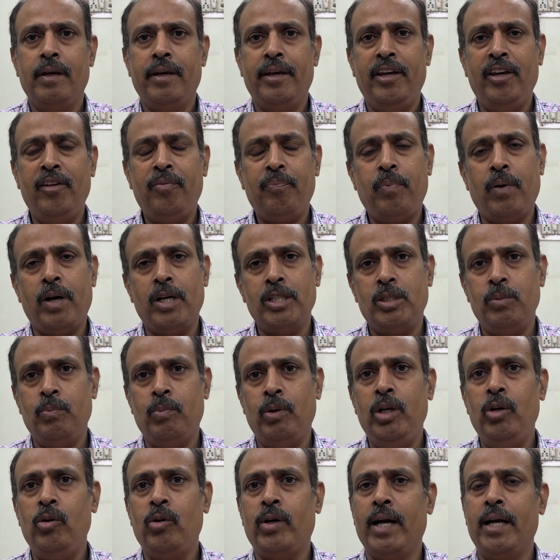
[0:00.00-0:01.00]
If
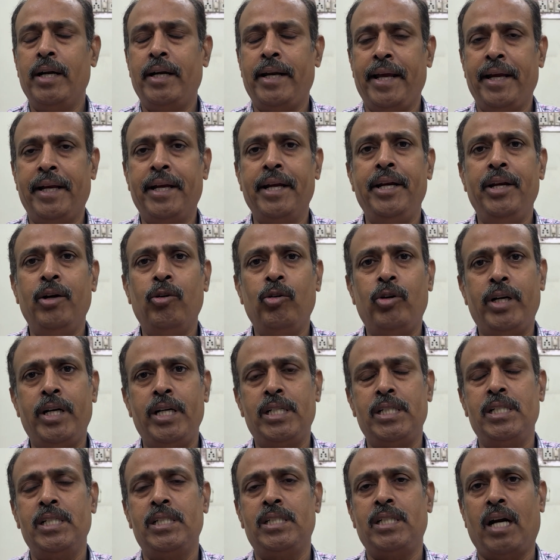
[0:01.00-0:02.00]
possible, you can take a
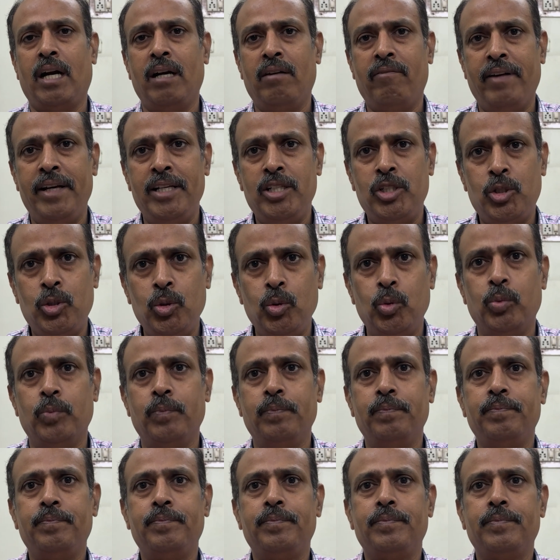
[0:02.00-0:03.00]
nutritionist advice too.